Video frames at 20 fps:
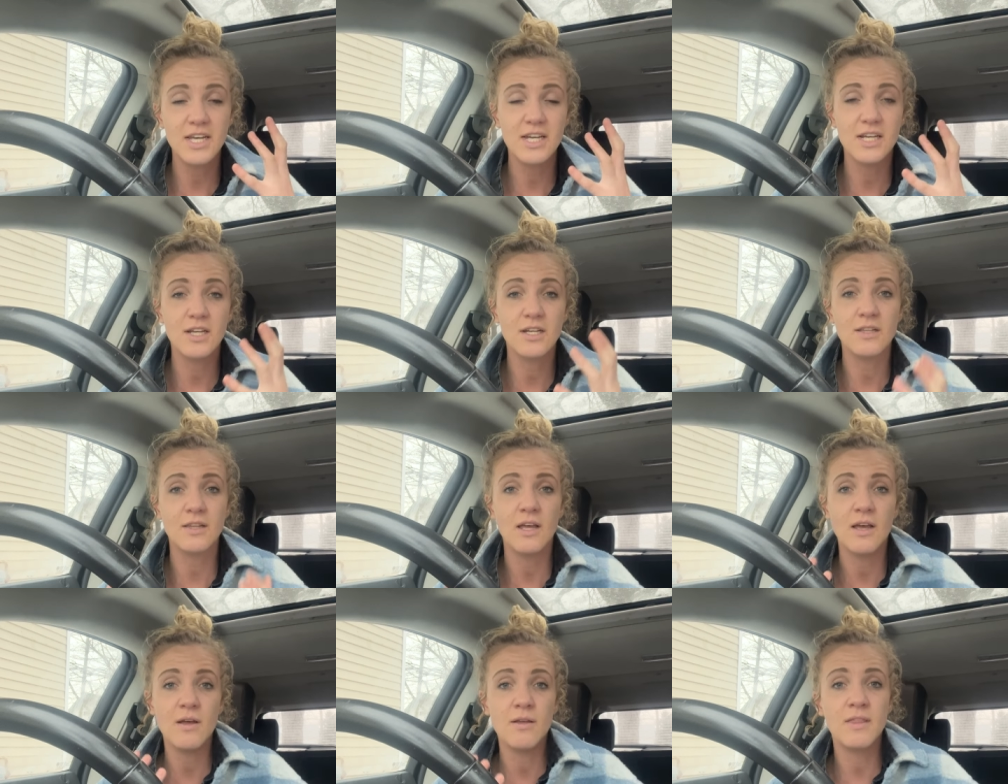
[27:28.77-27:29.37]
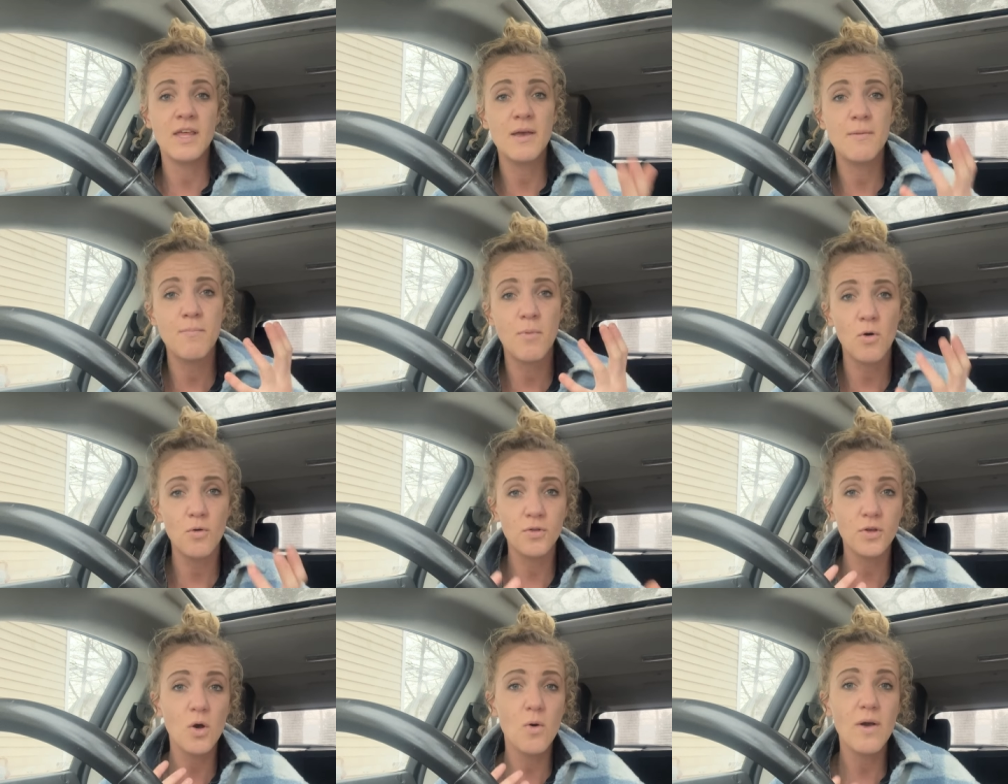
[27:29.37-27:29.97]
it, they, they
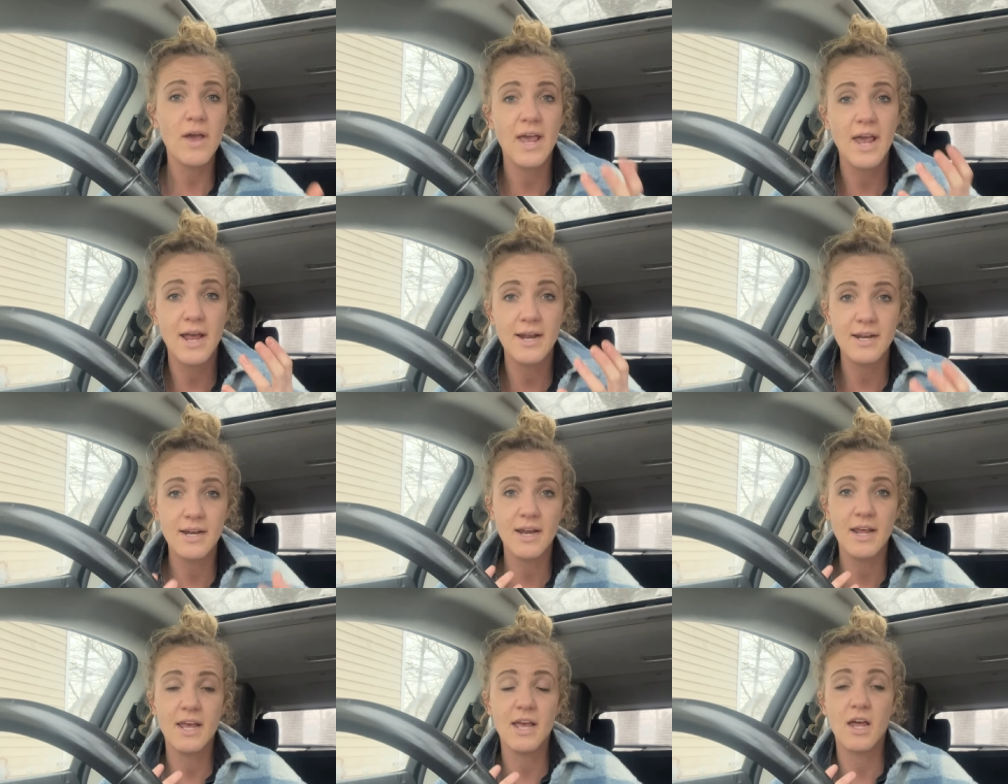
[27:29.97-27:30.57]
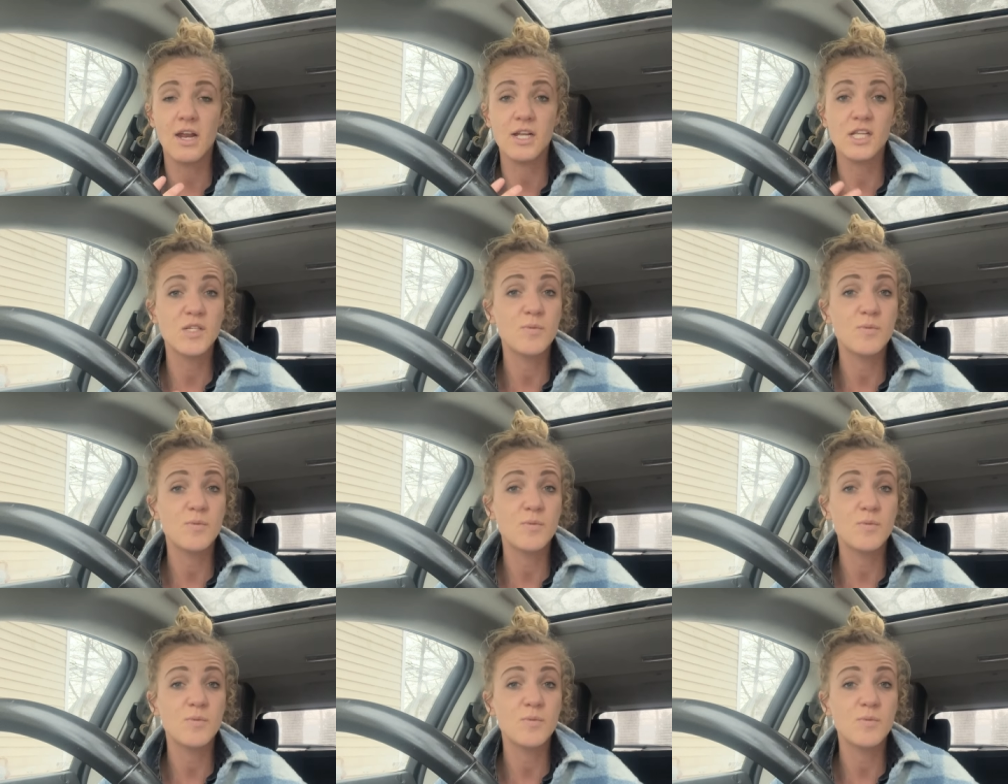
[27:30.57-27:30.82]
both go hand in hand.